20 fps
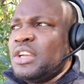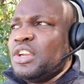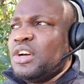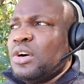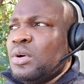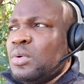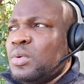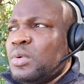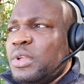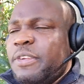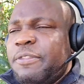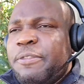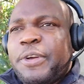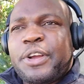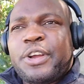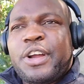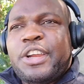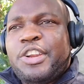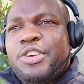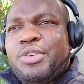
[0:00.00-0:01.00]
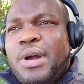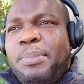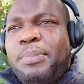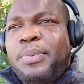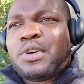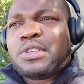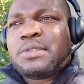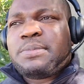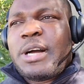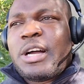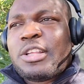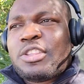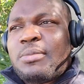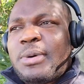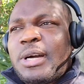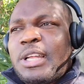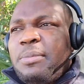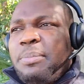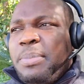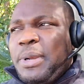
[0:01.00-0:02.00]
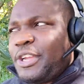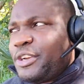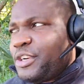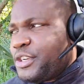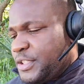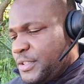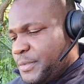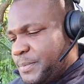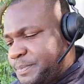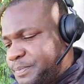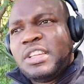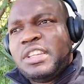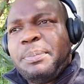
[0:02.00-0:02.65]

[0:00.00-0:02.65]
Now, if we're gonna do a postmortem on the players